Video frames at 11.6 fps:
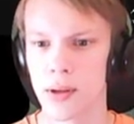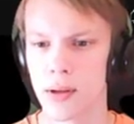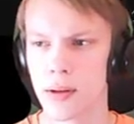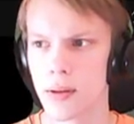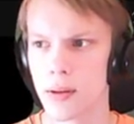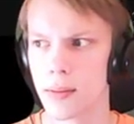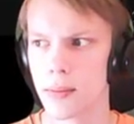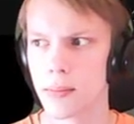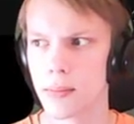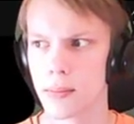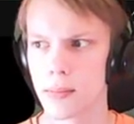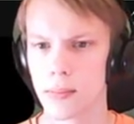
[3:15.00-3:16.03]

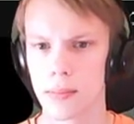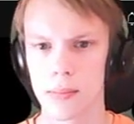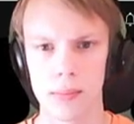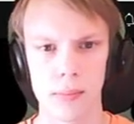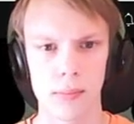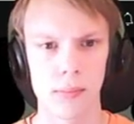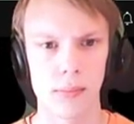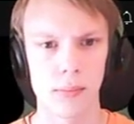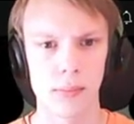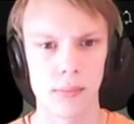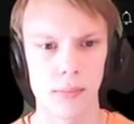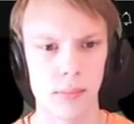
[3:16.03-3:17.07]

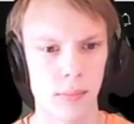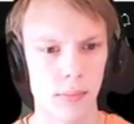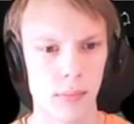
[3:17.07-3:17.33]
(silence)